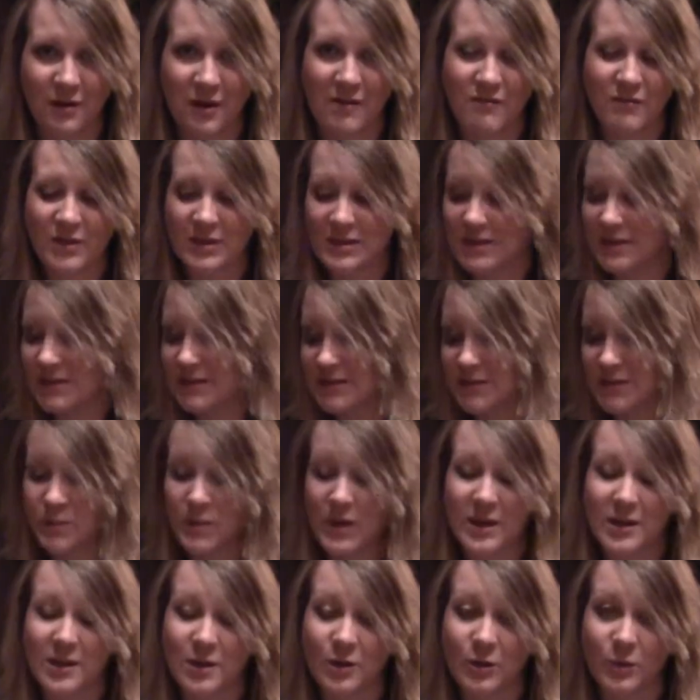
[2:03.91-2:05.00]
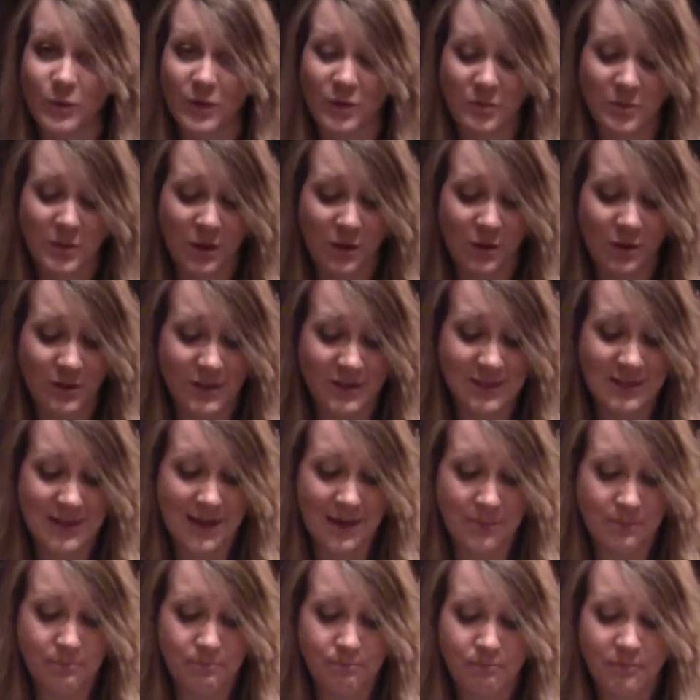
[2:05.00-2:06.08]
Everything is right here with me all the
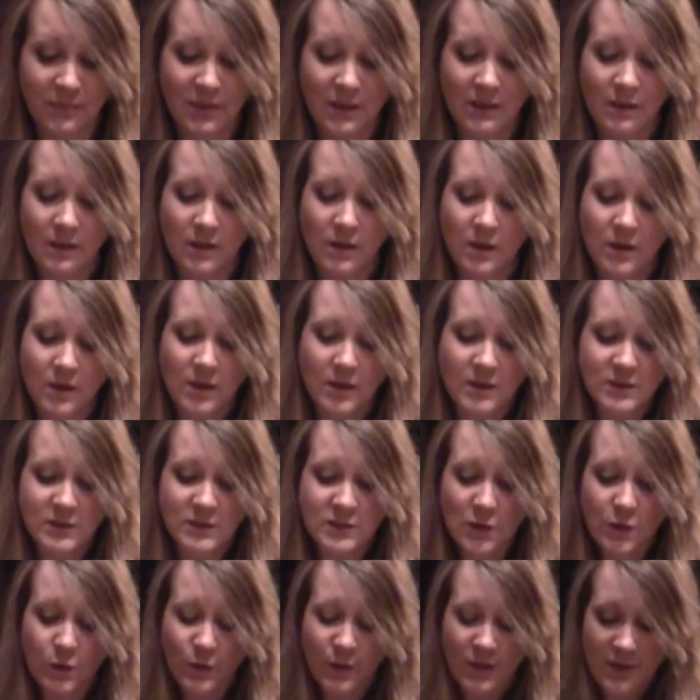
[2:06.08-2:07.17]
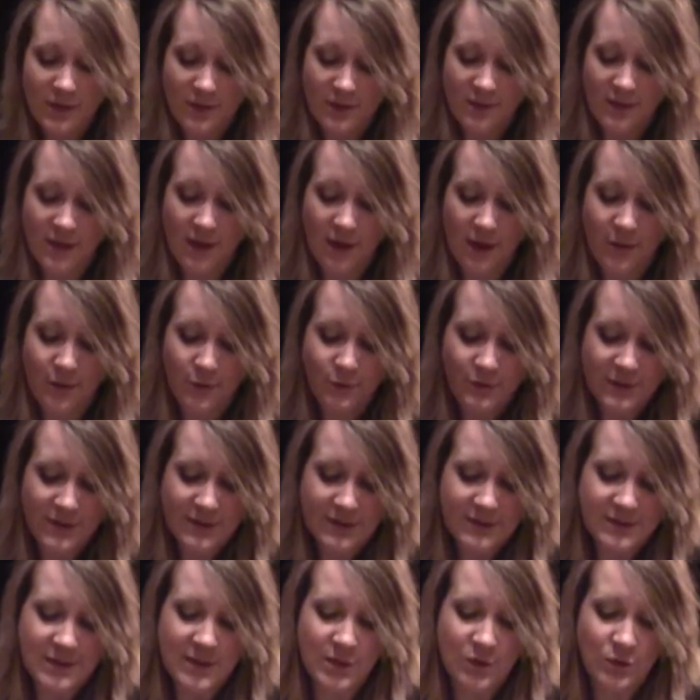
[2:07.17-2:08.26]
time. So the other
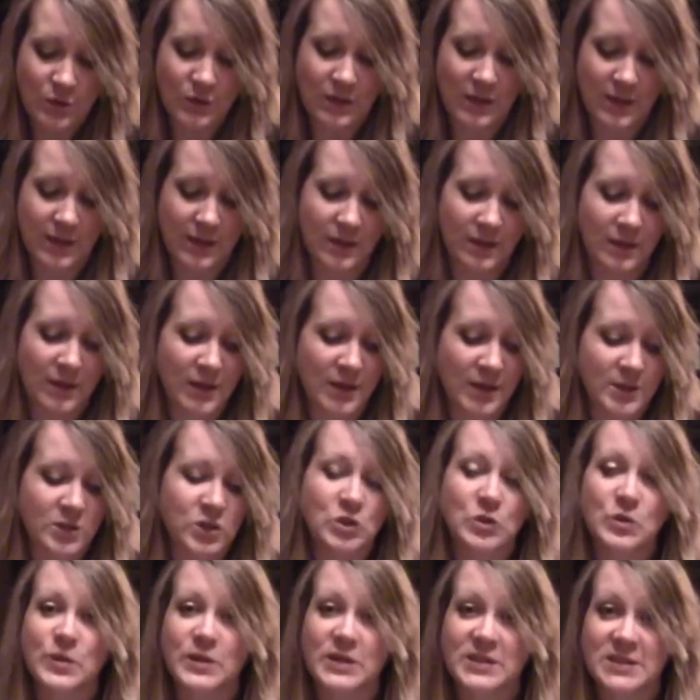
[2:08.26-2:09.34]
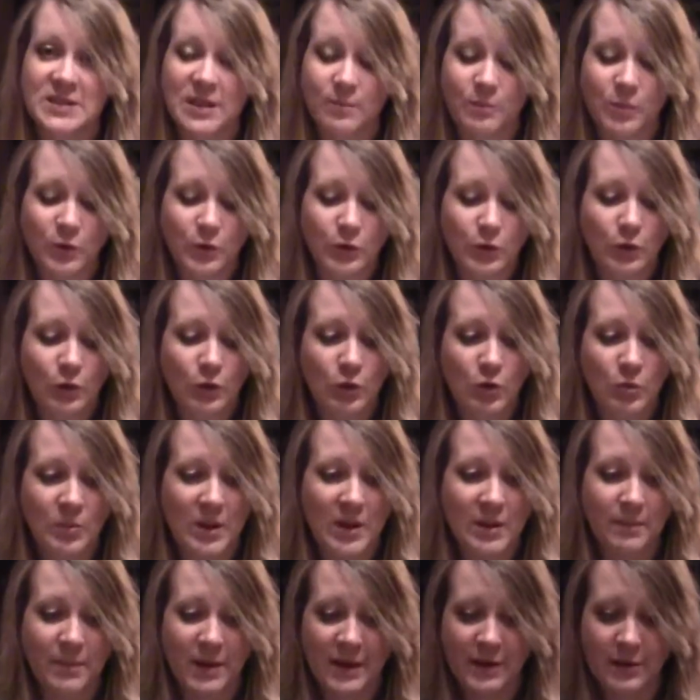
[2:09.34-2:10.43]
things that you need to assemble your
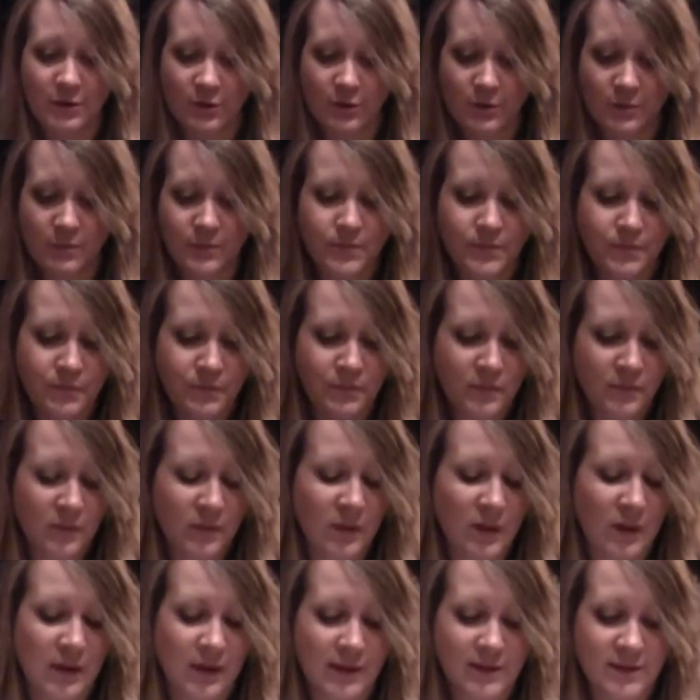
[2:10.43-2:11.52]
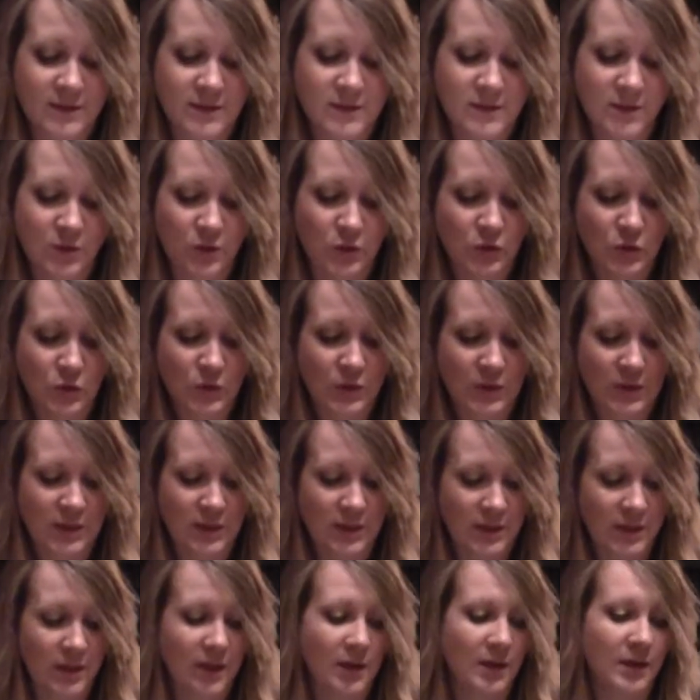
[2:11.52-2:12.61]
coupon binder is you
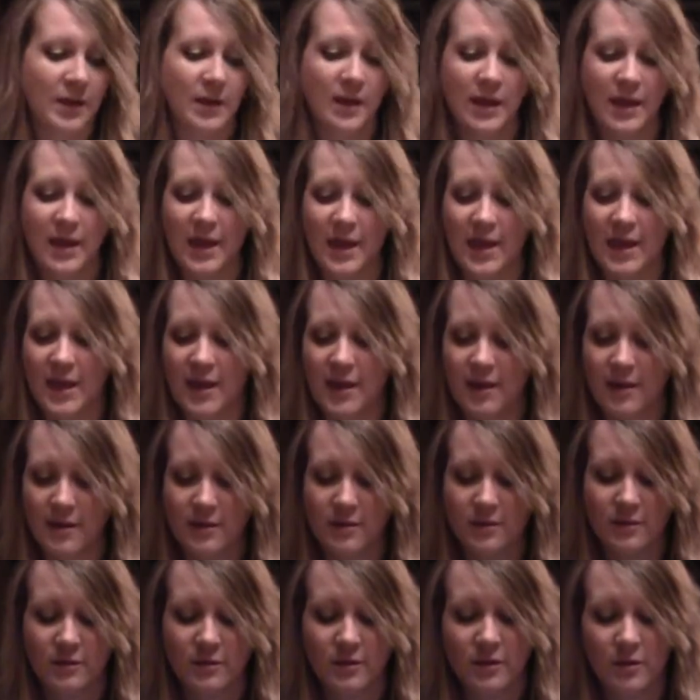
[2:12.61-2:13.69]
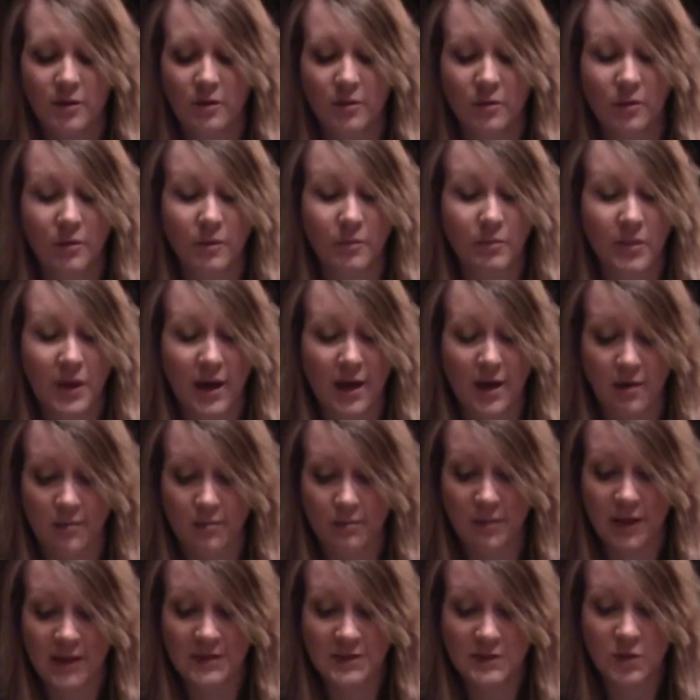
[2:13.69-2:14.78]
need a little
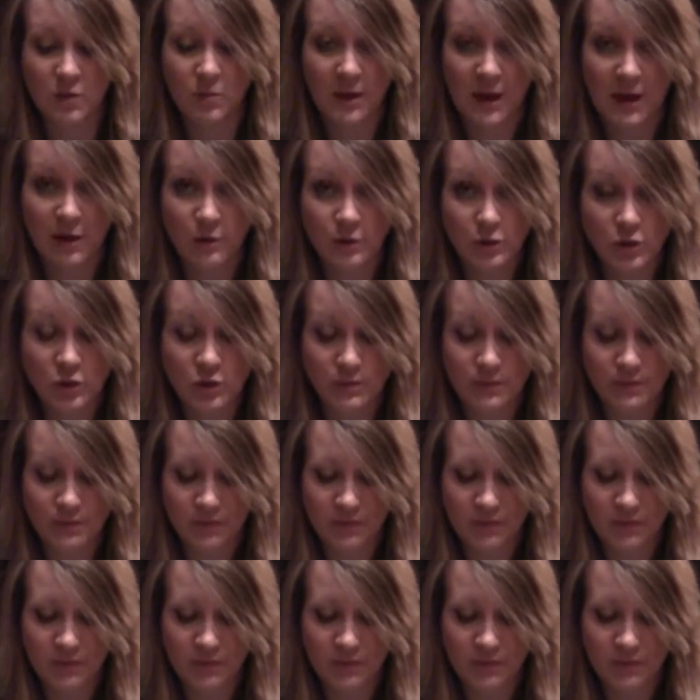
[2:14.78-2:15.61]
pencil pouch.